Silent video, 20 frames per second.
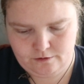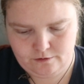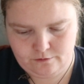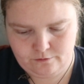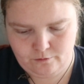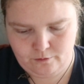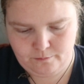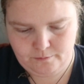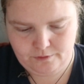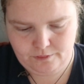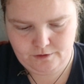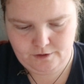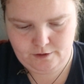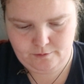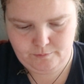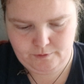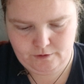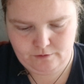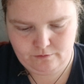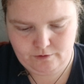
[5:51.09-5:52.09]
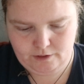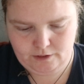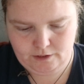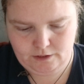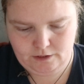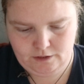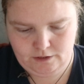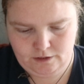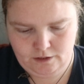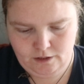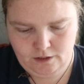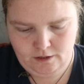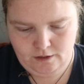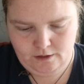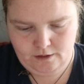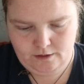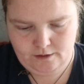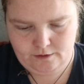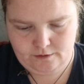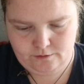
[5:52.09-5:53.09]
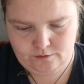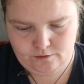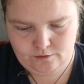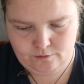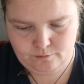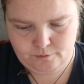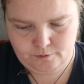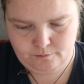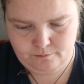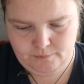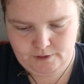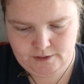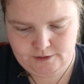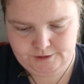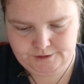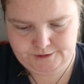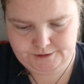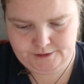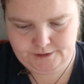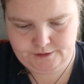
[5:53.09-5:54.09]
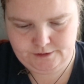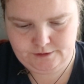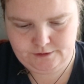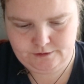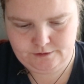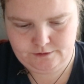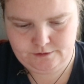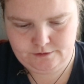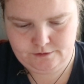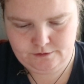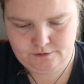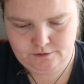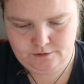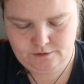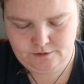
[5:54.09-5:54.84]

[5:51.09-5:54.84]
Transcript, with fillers: aromatherapy, Reiki, and herbal medicine.